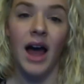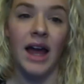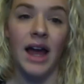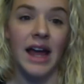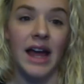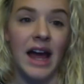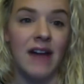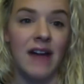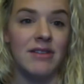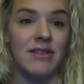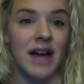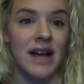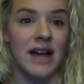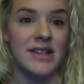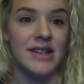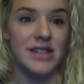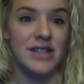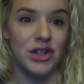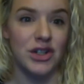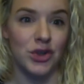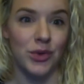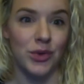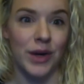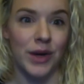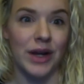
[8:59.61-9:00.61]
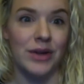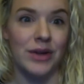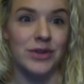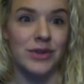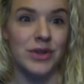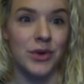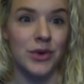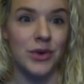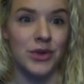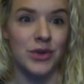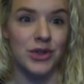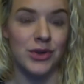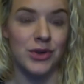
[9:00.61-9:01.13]
I have asked
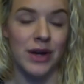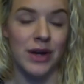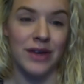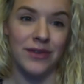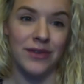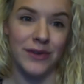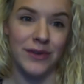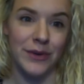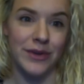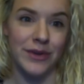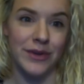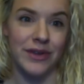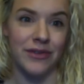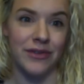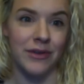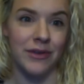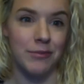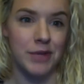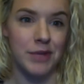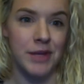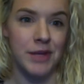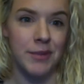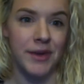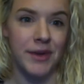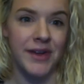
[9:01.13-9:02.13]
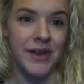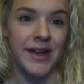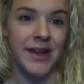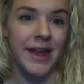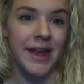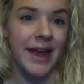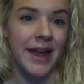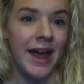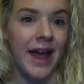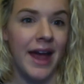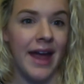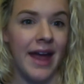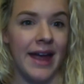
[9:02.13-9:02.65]
around to a few different people,
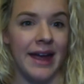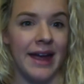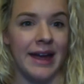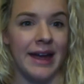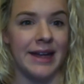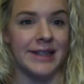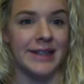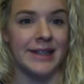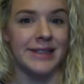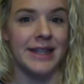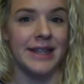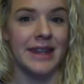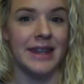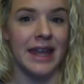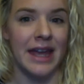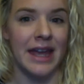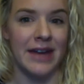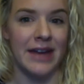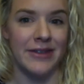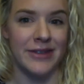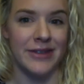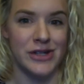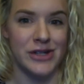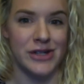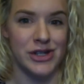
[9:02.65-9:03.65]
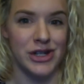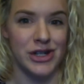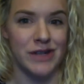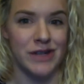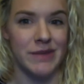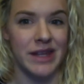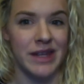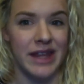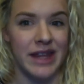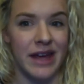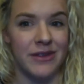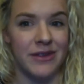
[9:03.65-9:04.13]
and they have assured me that